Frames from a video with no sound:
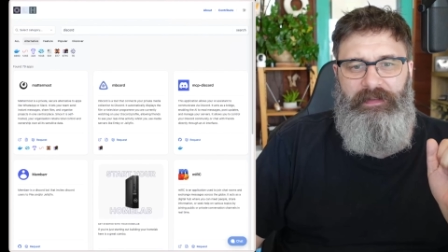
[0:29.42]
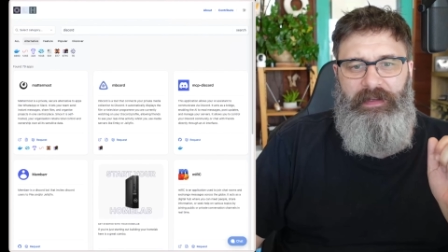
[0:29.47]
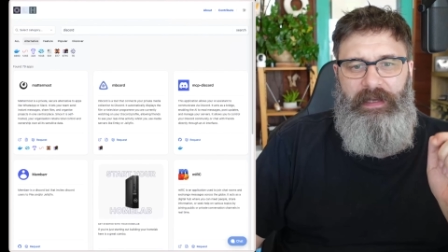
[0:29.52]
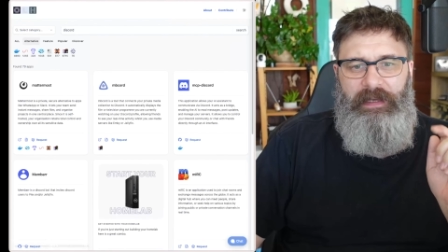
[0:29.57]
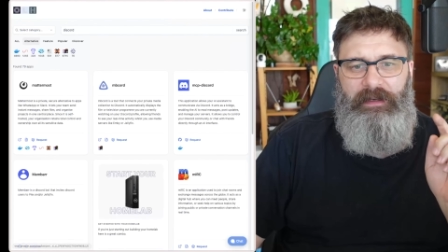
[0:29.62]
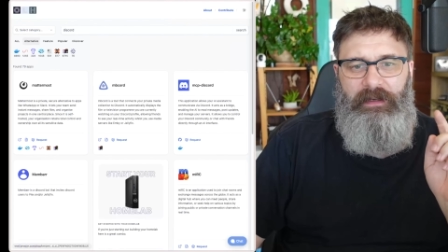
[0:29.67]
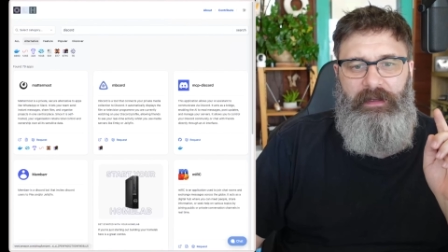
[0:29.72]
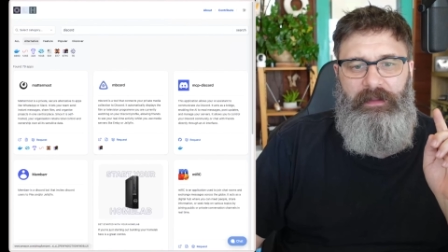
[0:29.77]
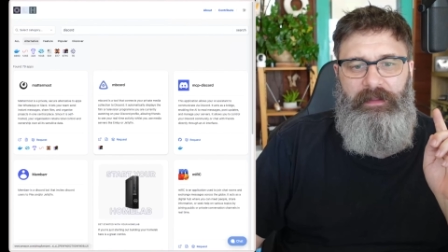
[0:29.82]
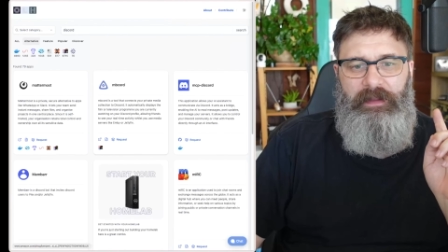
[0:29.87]

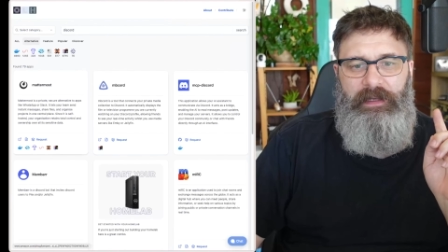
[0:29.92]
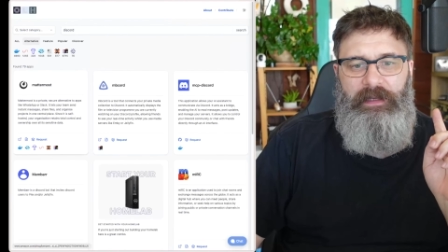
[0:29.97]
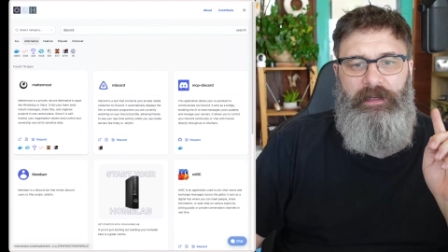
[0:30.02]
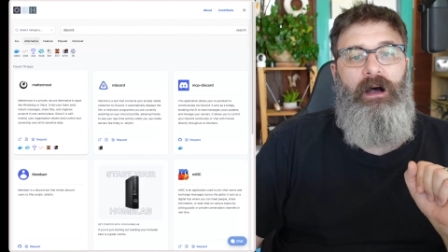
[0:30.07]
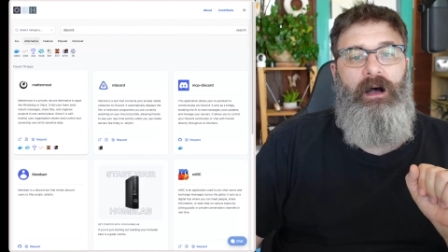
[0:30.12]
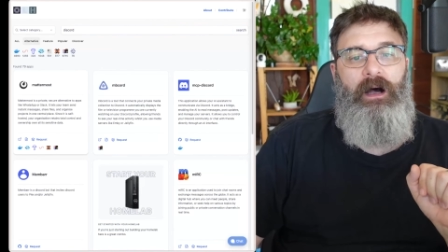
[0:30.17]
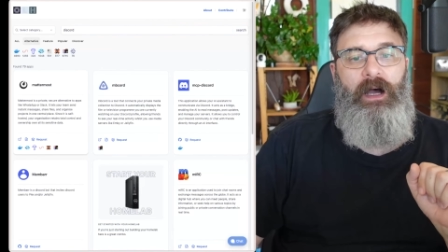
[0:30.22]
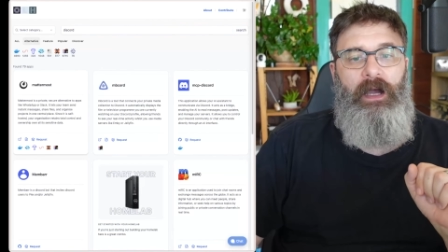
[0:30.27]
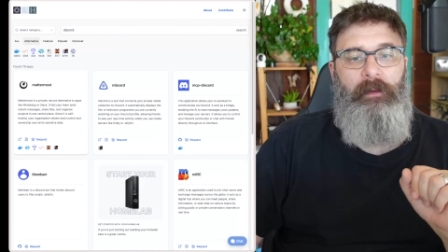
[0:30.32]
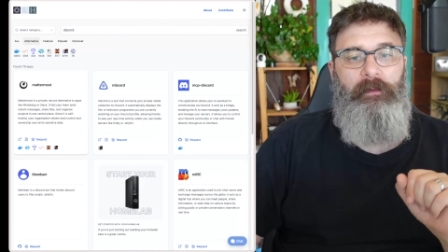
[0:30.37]
and I think
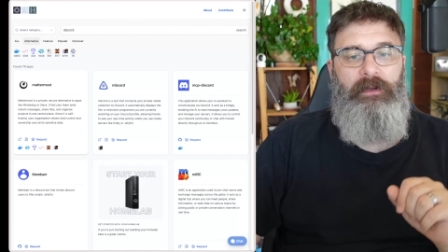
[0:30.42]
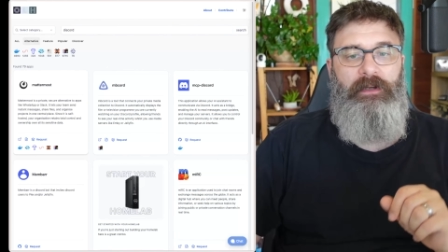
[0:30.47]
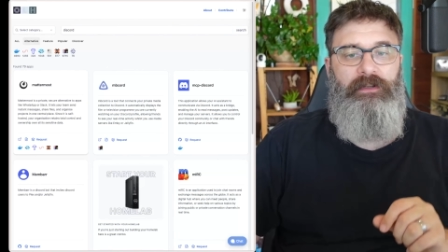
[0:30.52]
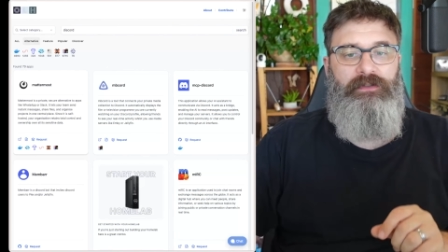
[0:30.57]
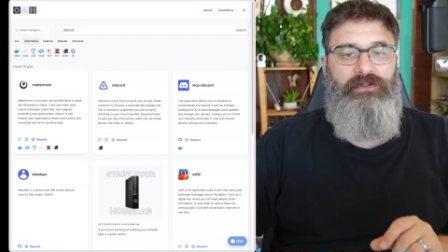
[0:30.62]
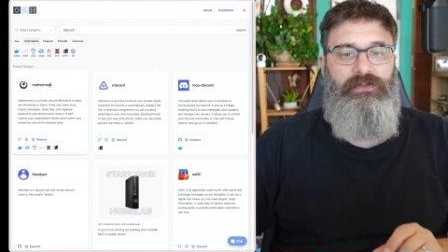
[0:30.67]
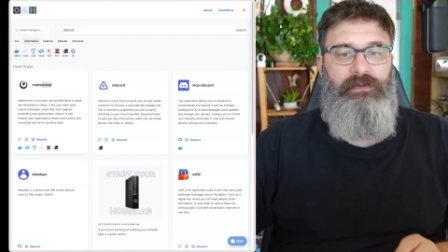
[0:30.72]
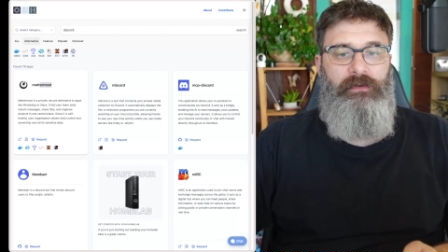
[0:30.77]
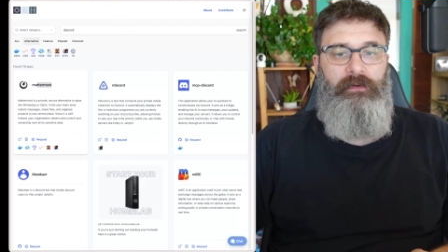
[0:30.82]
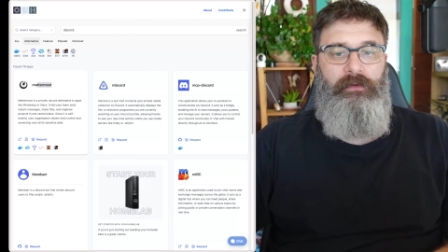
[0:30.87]
I'm going to
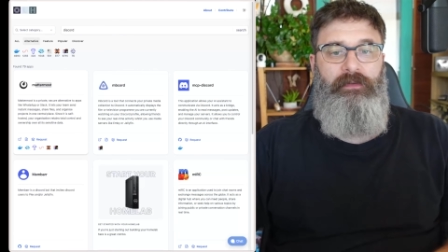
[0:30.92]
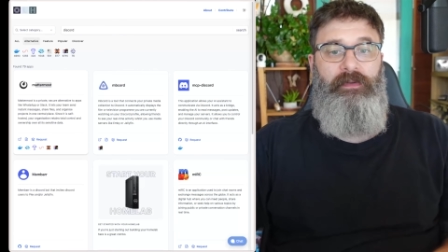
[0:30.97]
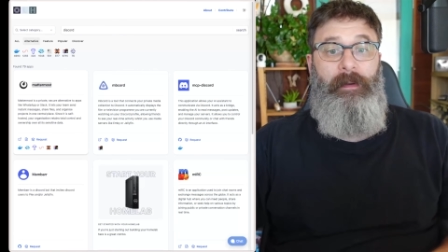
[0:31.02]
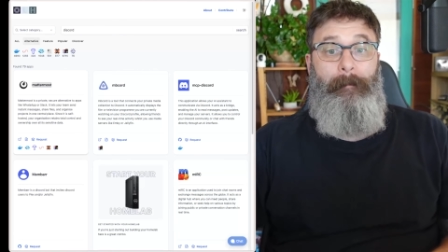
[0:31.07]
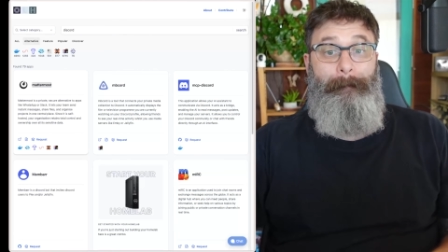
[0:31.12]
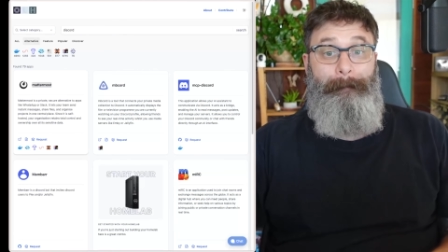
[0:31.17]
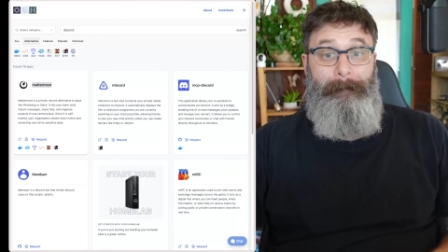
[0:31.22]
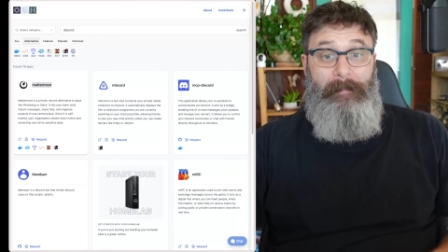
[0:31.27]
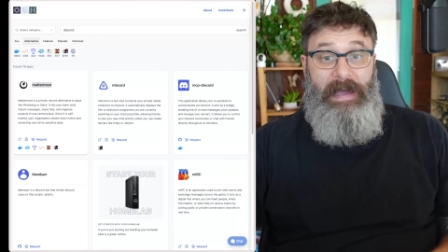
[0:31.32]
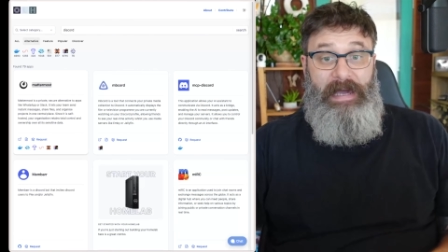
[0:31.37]
choose
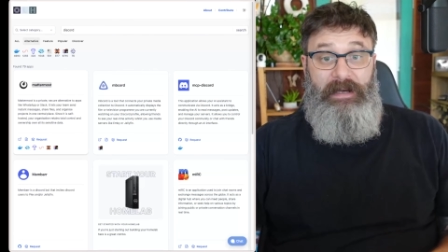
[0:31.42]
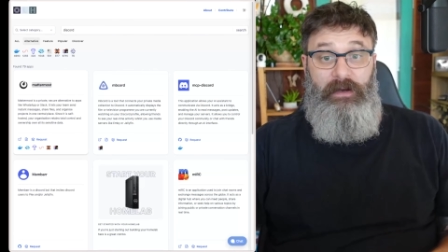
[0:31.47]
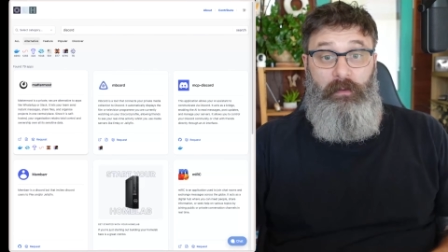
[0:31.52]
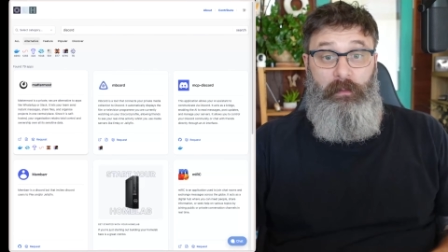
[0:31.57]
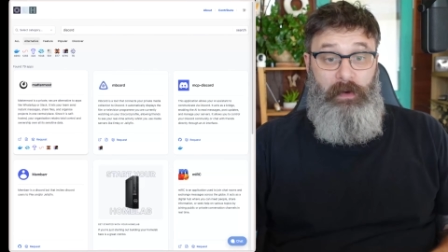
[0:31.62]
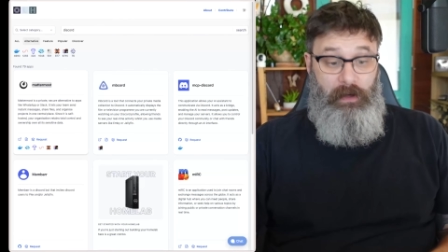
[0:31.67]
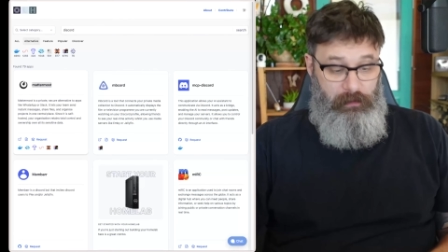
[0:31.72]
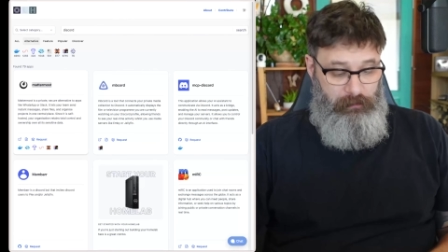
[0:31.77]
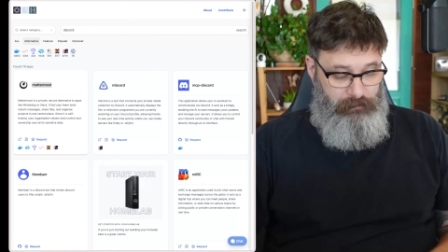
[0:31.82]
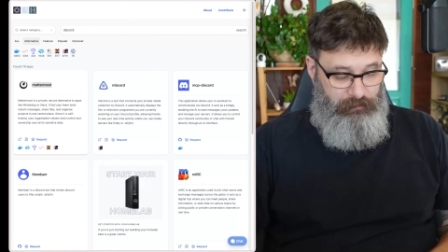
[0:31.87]

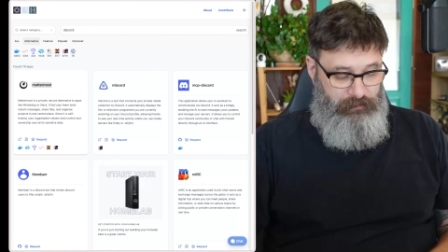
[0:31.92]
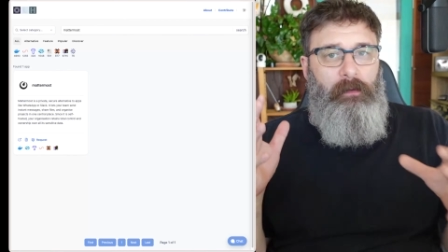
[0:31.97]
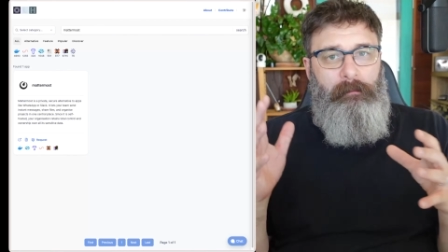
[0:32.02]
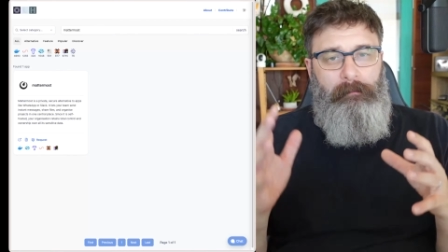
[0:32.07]
Mattermost.